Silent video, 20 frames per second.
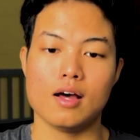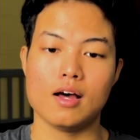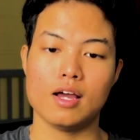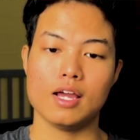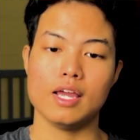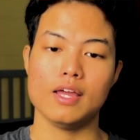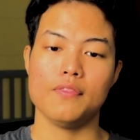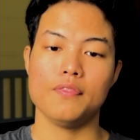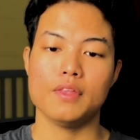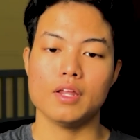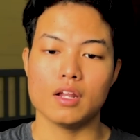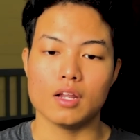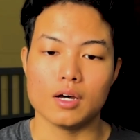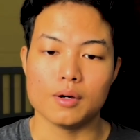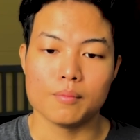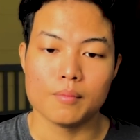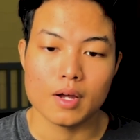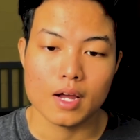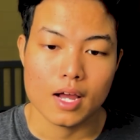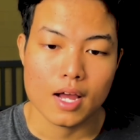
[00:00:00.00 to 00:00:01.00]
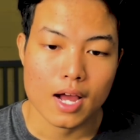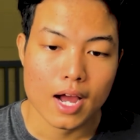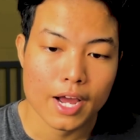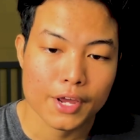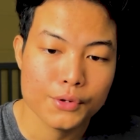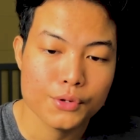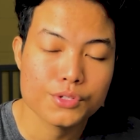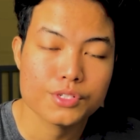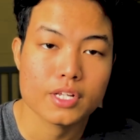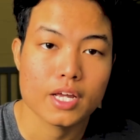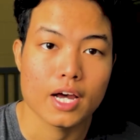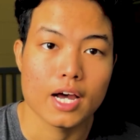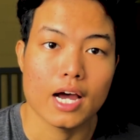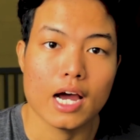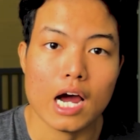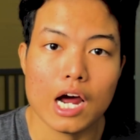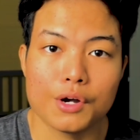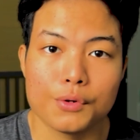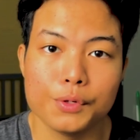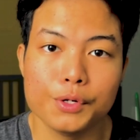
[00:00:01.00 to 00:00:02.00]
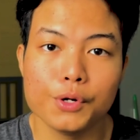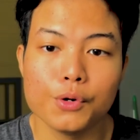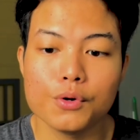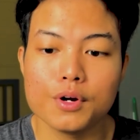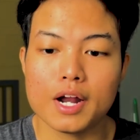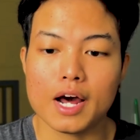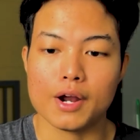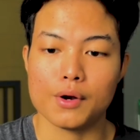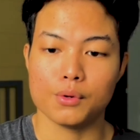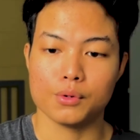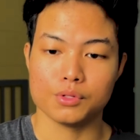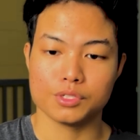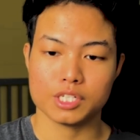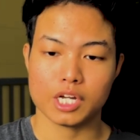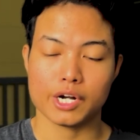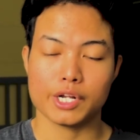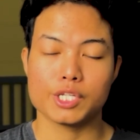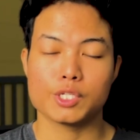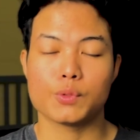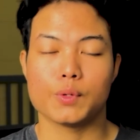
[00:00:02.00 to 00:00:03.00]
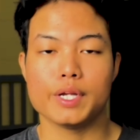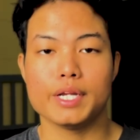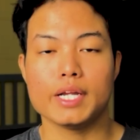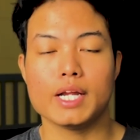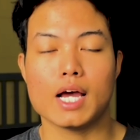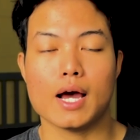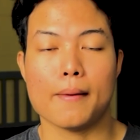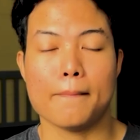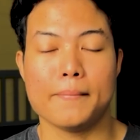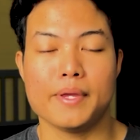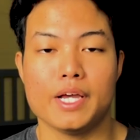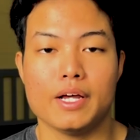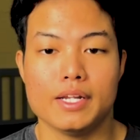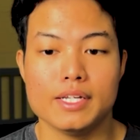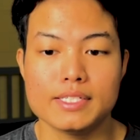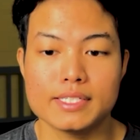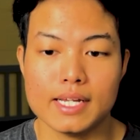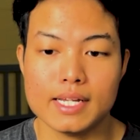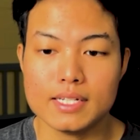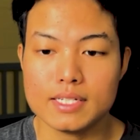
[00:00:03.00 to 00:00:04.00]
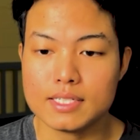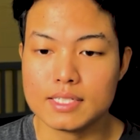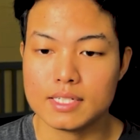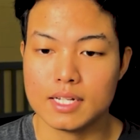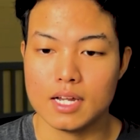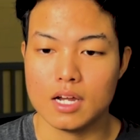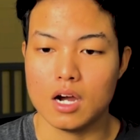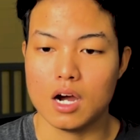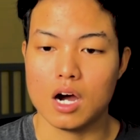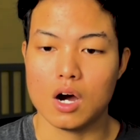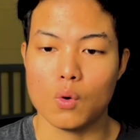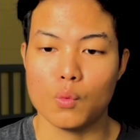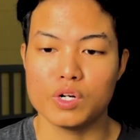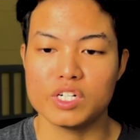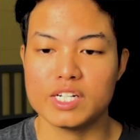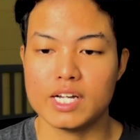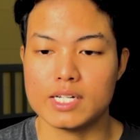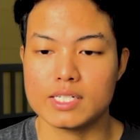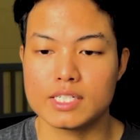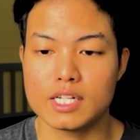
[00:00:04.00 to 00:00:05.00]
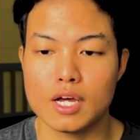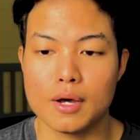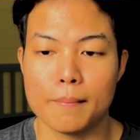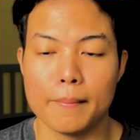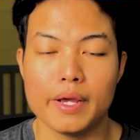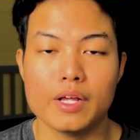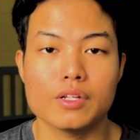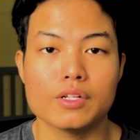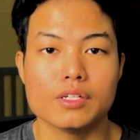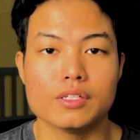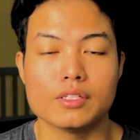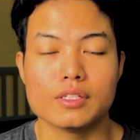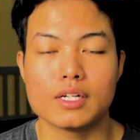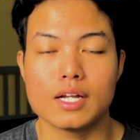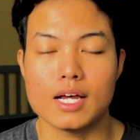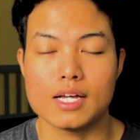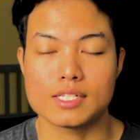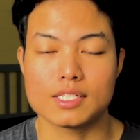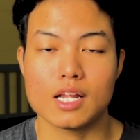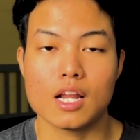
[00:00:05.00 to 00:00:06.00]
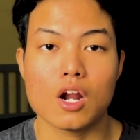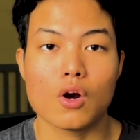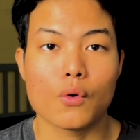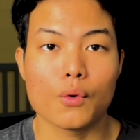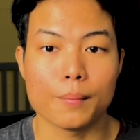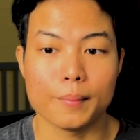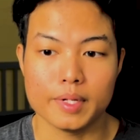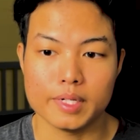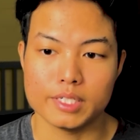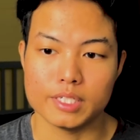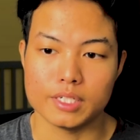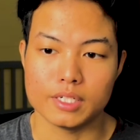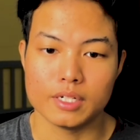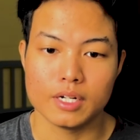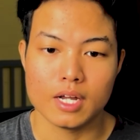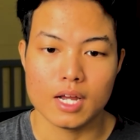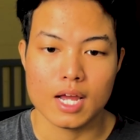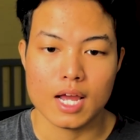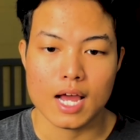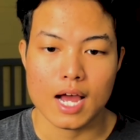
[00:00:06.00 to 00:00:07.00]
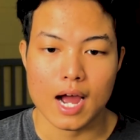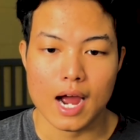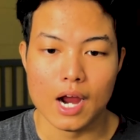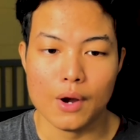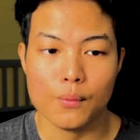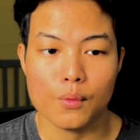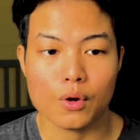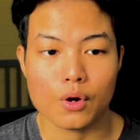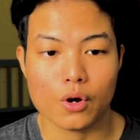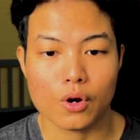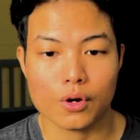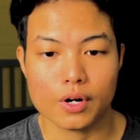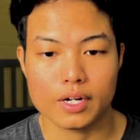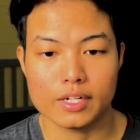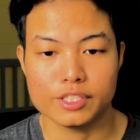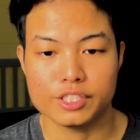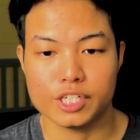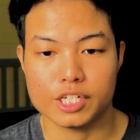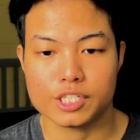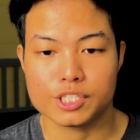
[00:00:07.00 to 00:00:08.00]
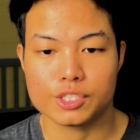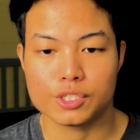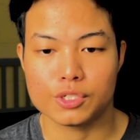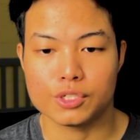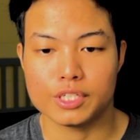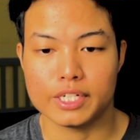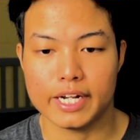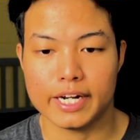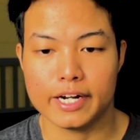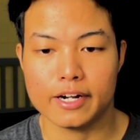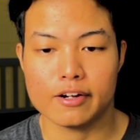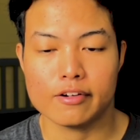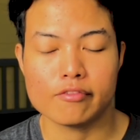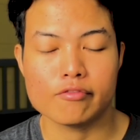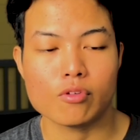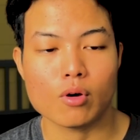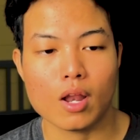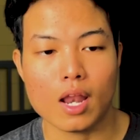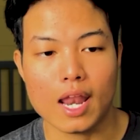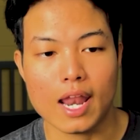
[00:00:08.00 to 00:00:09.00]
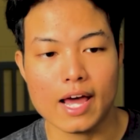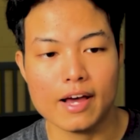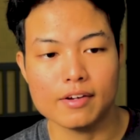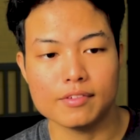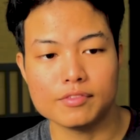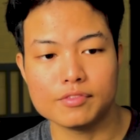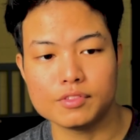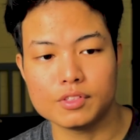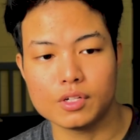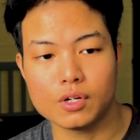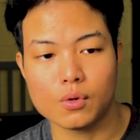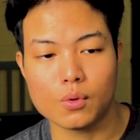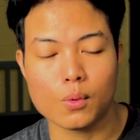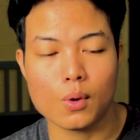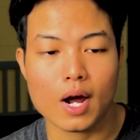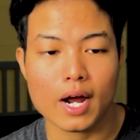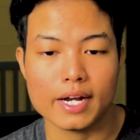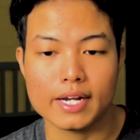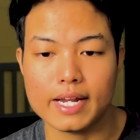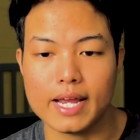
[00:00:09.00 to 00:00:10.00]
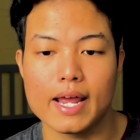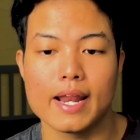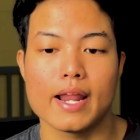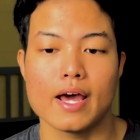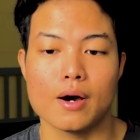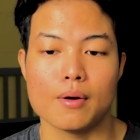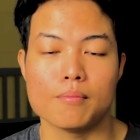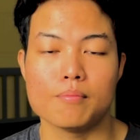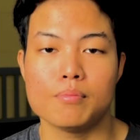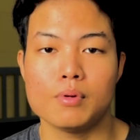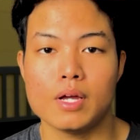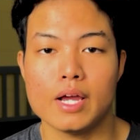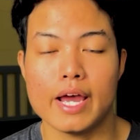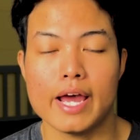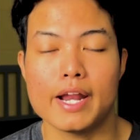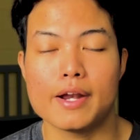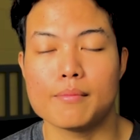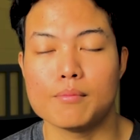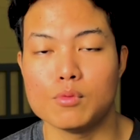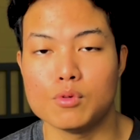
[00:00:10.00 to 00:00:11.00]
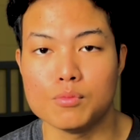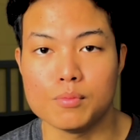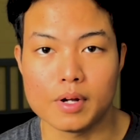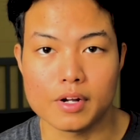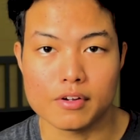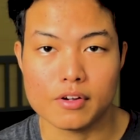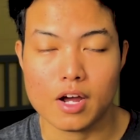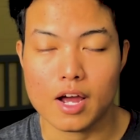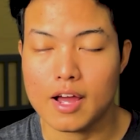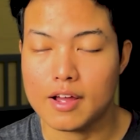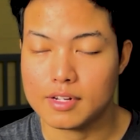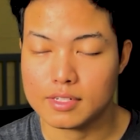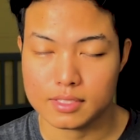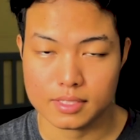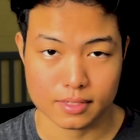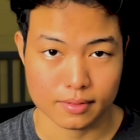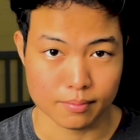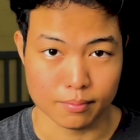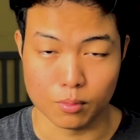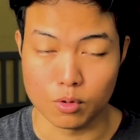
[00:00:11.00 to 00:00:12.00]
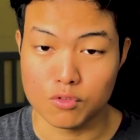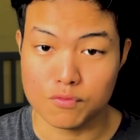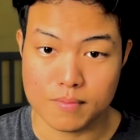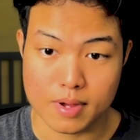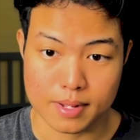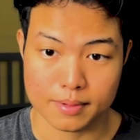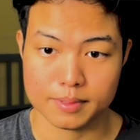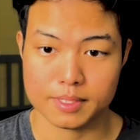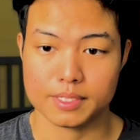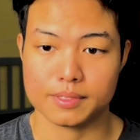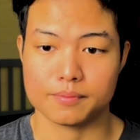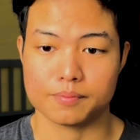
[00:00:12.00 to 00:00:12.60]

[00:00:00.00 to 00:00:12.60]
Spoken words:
In the lab, I use Arduino Nano 33 BLE Sense, which has a built-in accelerometer. I recorded gesture data for left, right, and up hand movements.